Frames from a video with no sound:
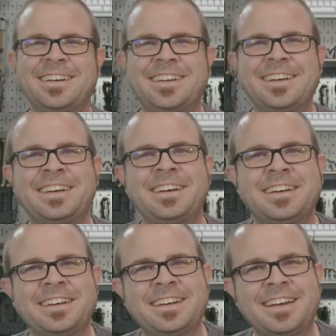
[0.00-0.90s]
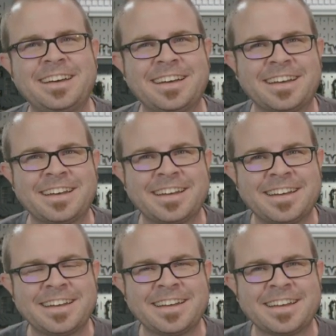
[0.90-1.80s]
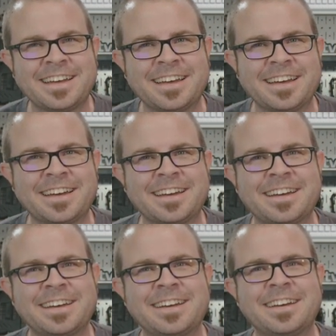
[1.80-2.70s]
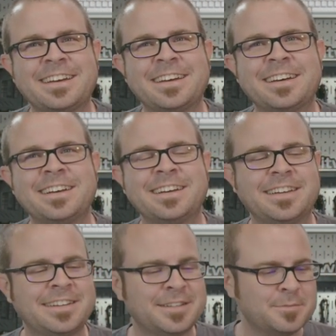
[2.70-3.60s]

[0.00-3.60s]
[no speech]